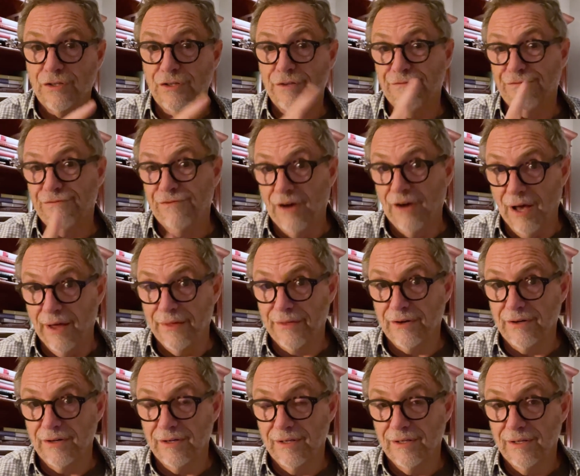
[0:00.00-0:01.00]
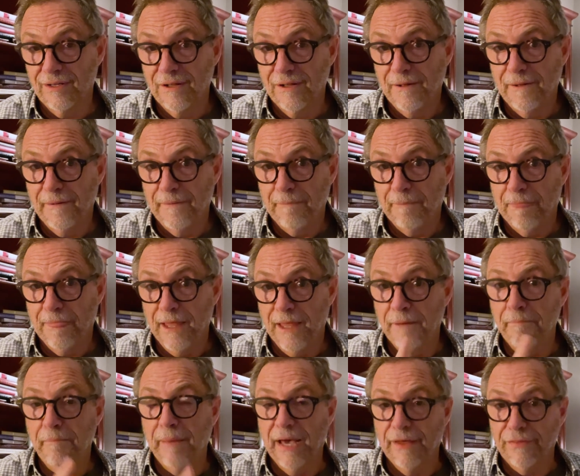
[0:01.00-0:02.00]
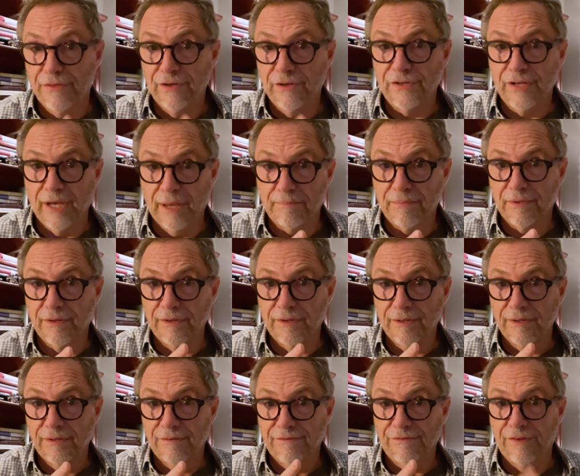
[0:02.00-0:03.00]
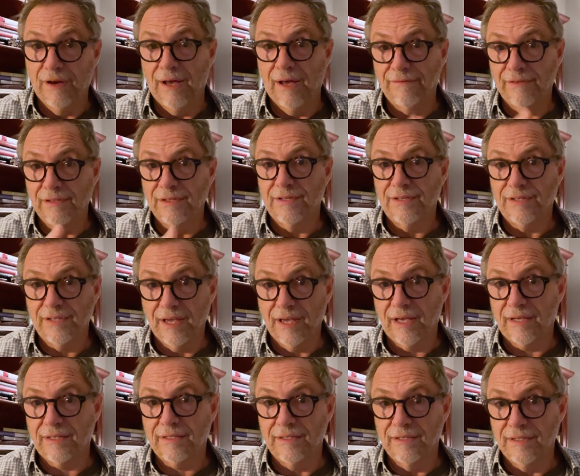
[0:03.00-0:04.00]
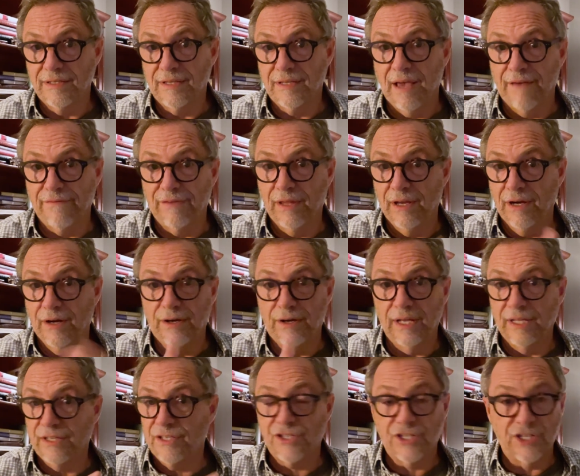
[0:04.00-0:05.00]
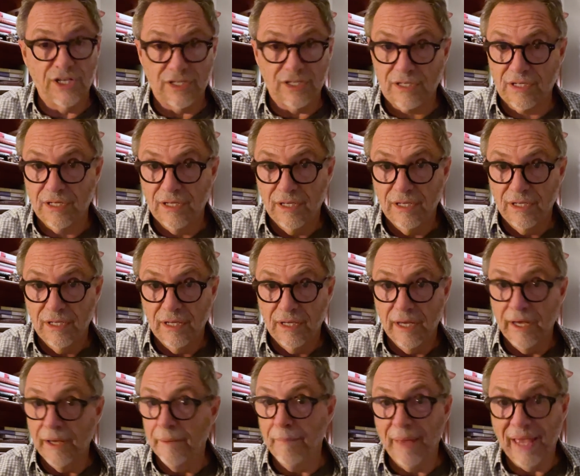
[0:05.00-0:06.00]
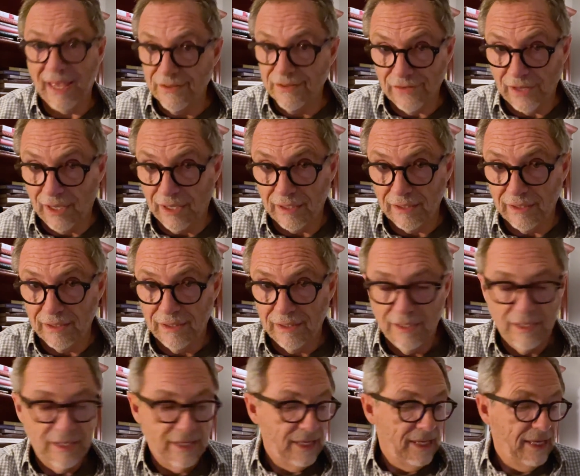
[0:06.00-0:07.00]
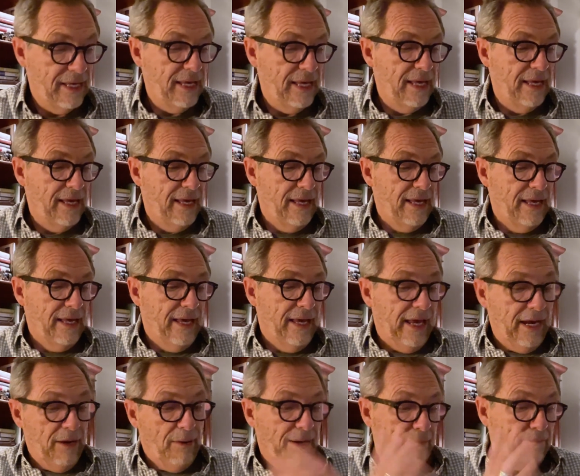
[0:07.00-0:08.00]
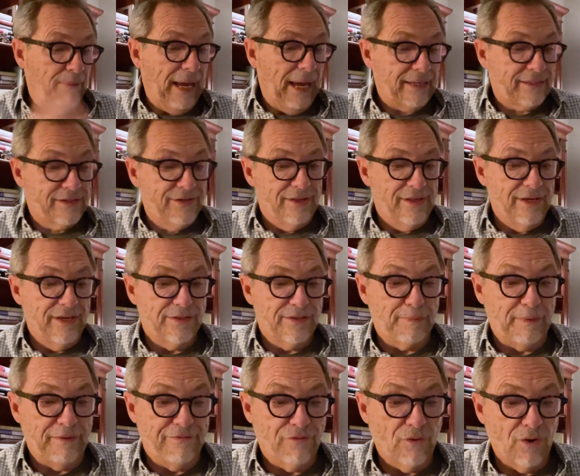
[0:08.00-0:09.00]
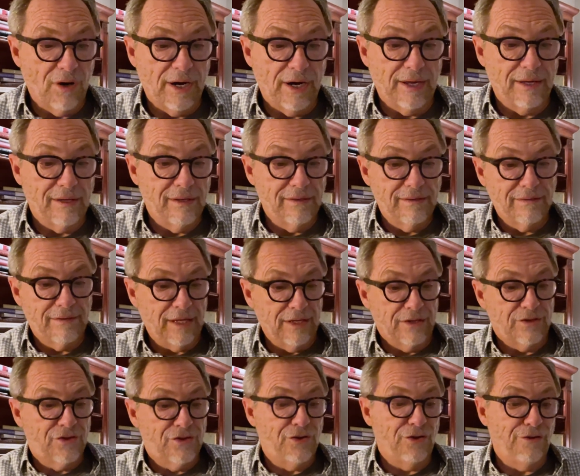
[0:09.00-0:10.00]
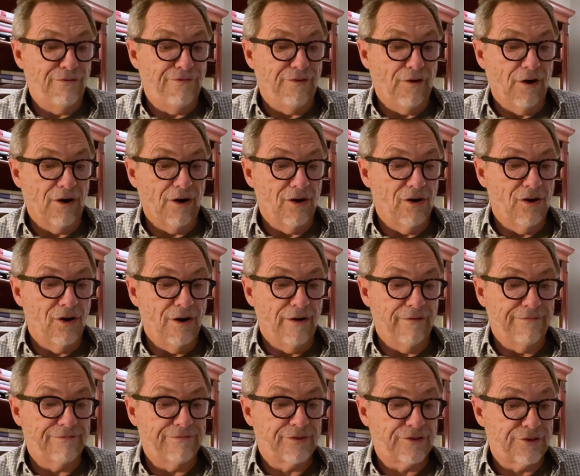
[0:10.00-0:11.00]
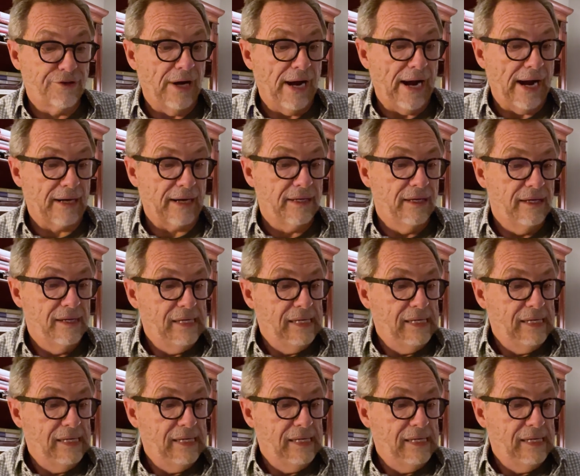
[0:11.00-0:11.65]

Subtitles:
to Father in Matthew chapter 5 and 6 and 7 there. It's just amazing. Anyway, back to this before I get too far off track.